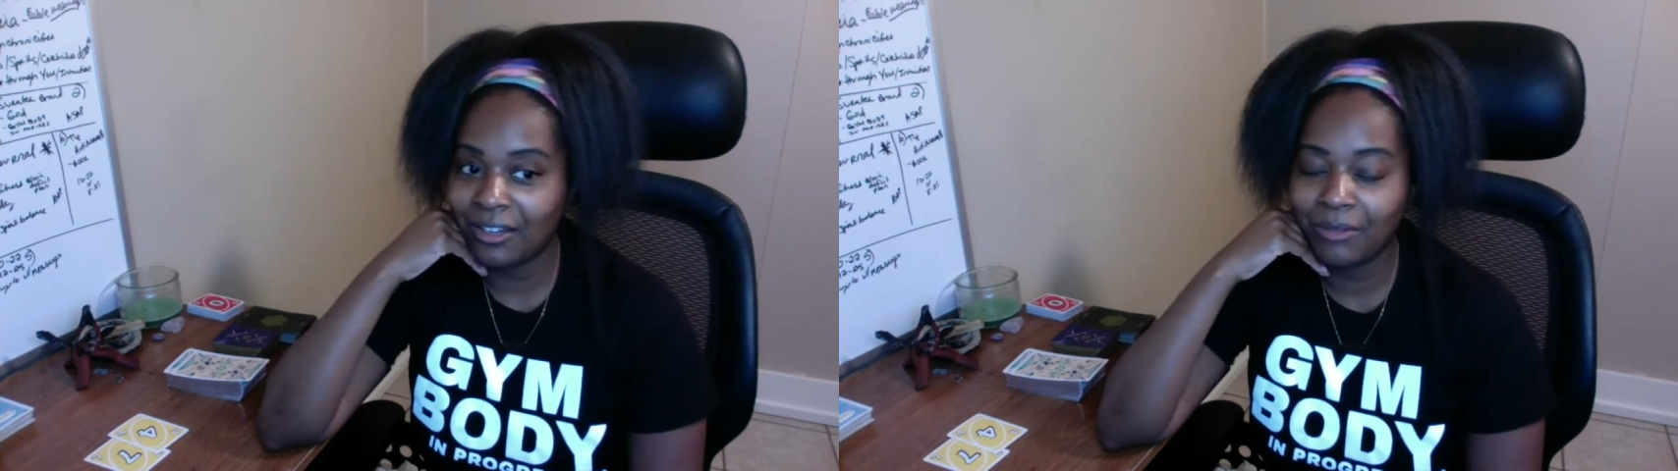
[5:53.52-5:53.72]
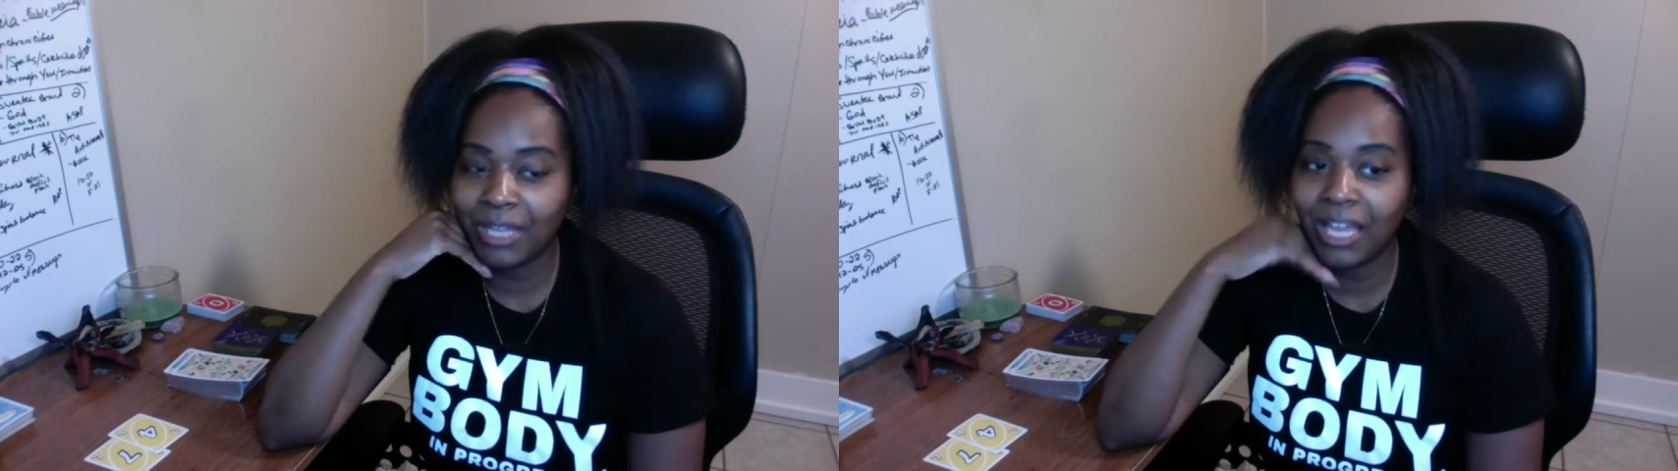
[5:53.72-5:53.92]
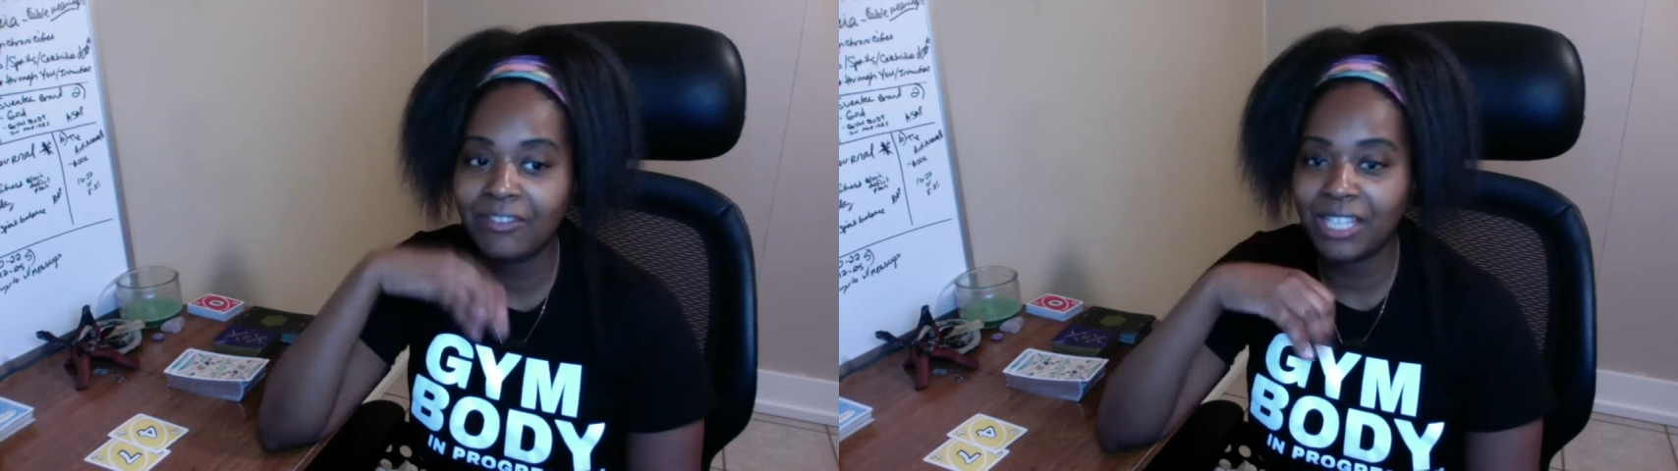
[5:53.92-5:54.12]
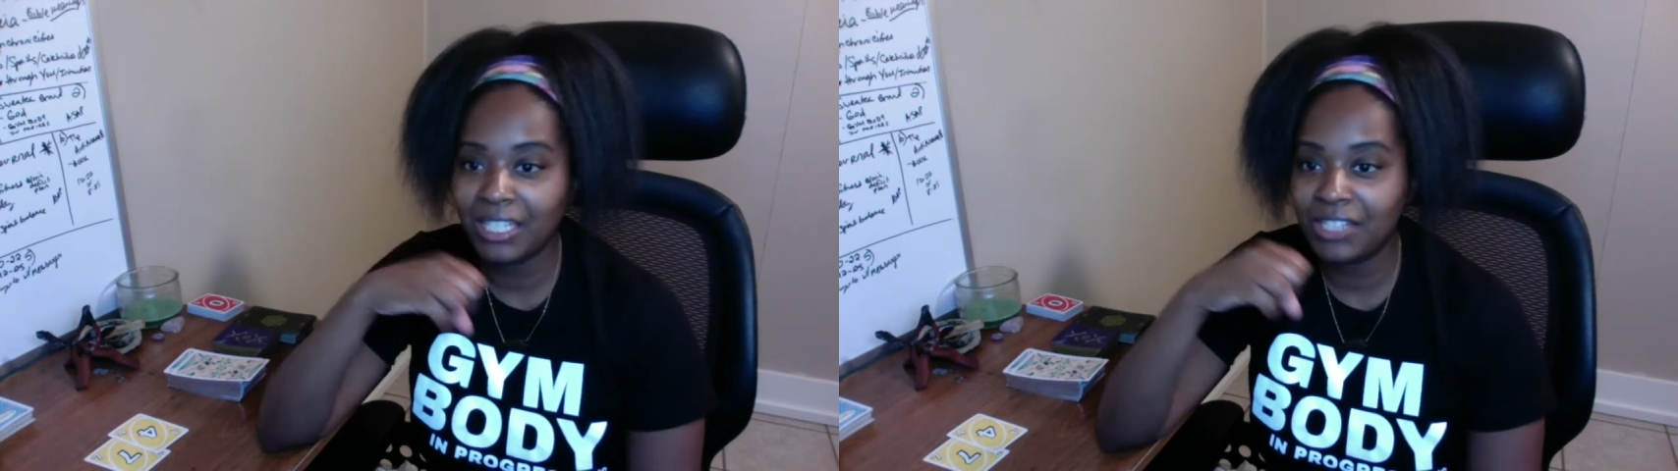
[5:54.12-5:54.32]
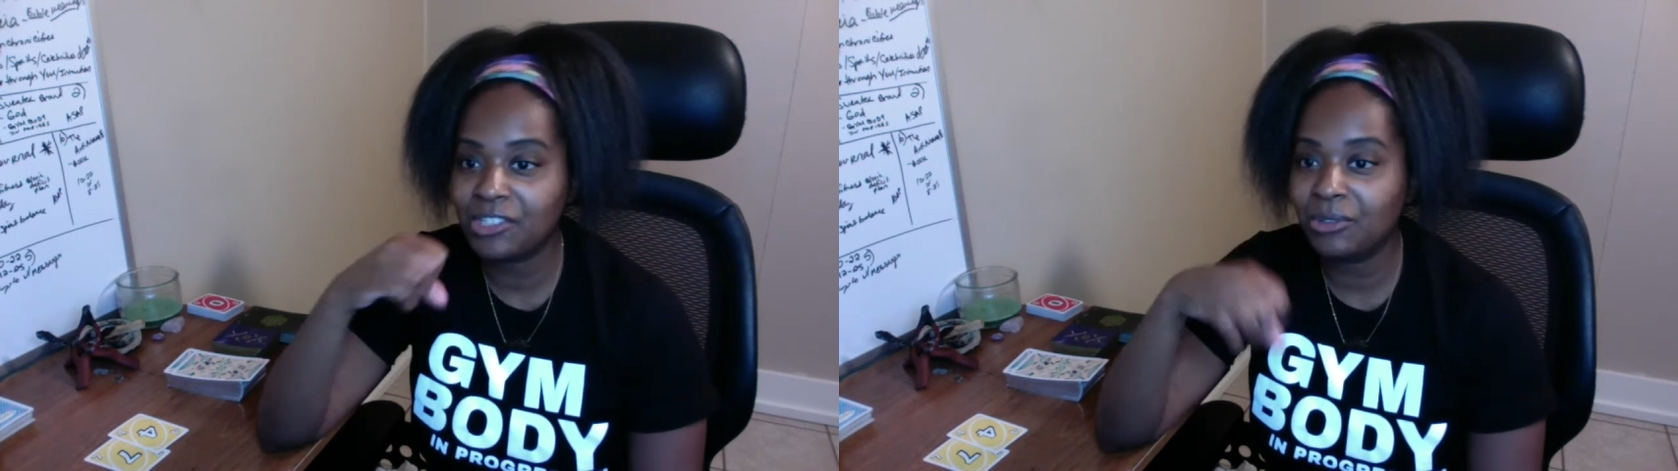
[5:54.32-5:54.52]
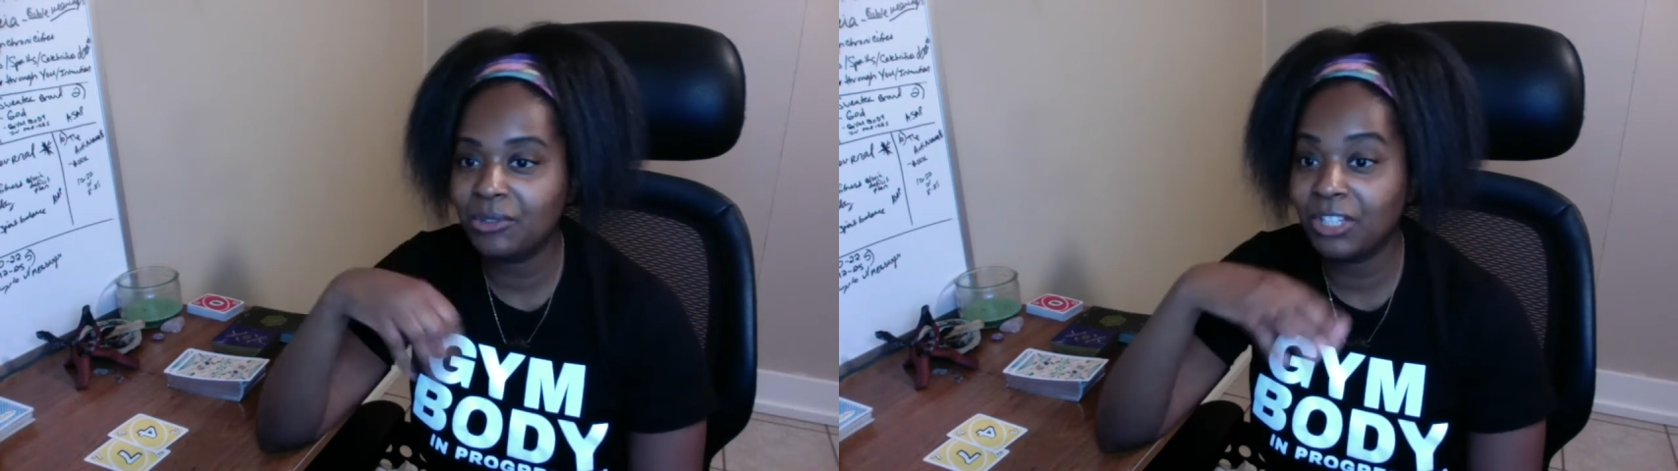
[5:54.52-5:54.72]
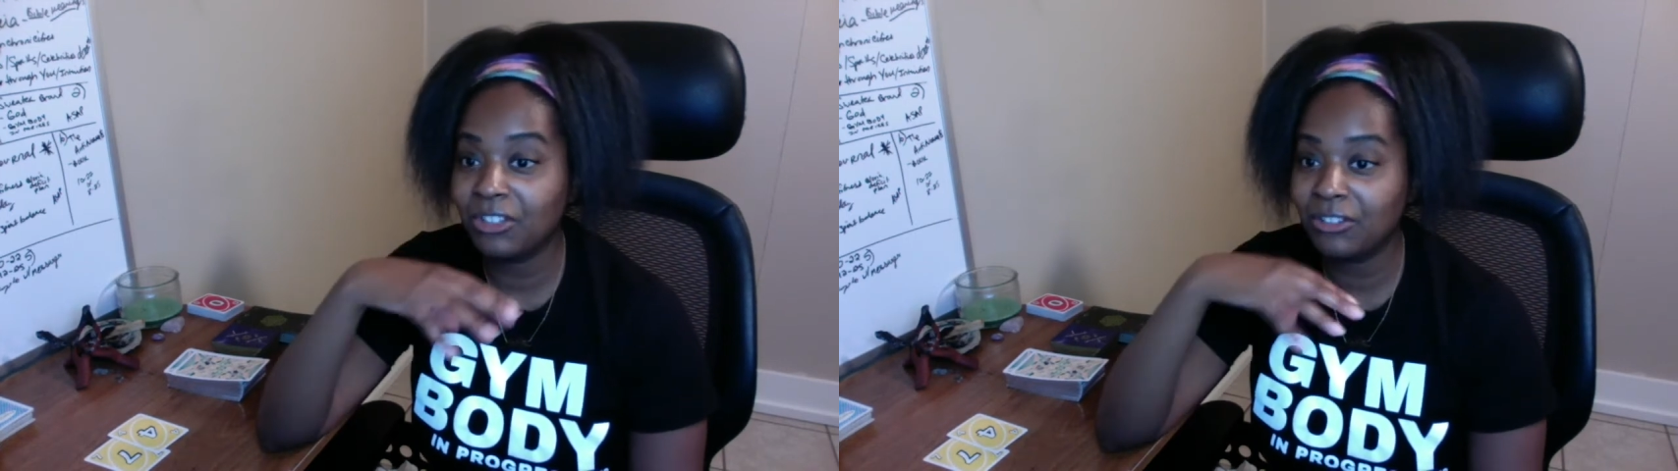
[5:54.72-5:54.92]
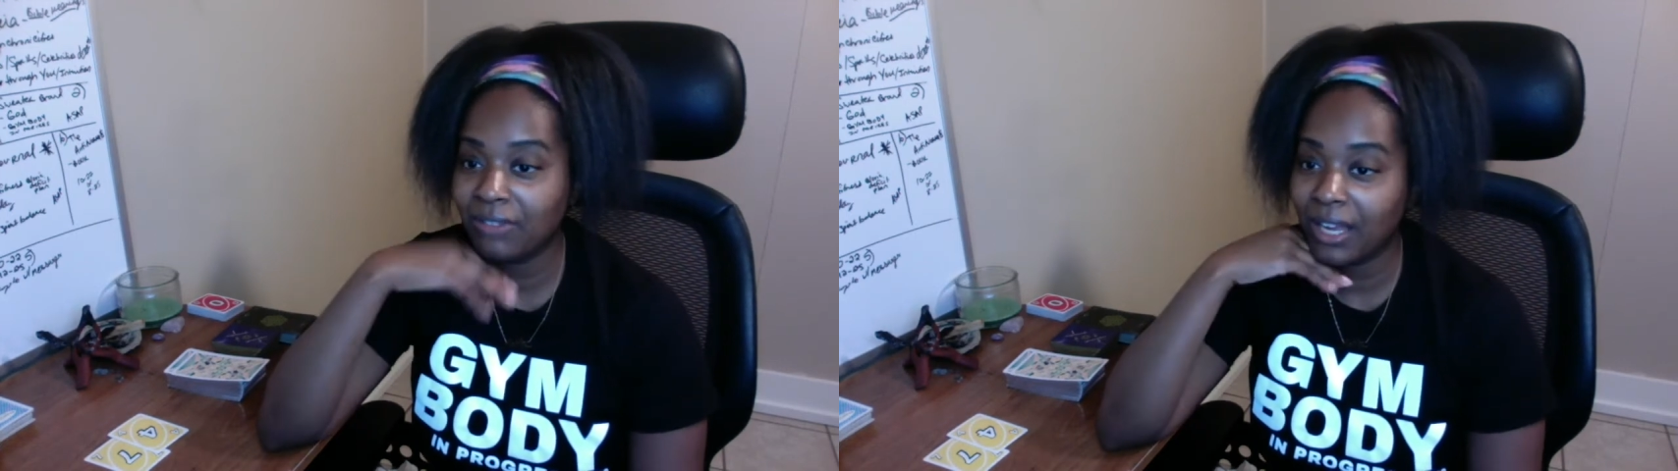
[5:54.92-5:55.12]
We have to get in tune and unify